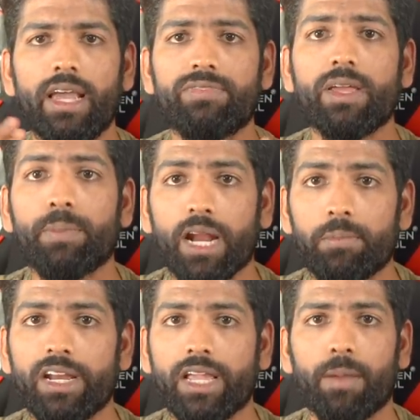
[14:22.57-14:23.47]
If the
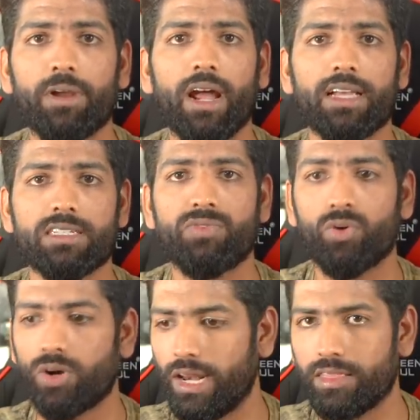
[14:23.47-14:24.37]
primary camera has a
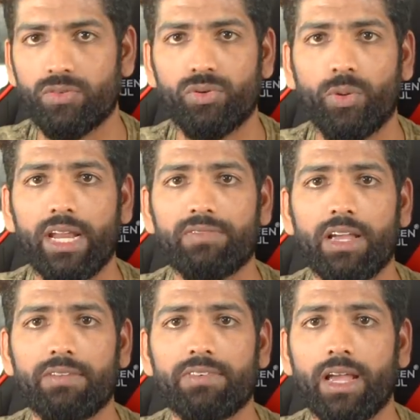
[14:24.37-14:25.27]
focal length of
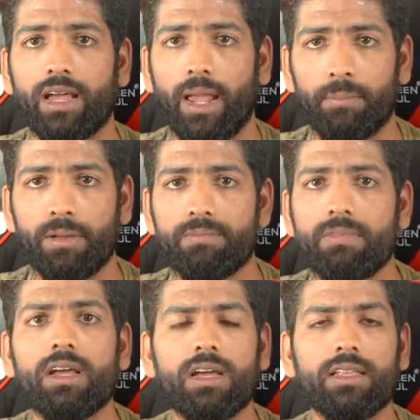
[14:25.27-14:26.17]
twenty-five millimeters,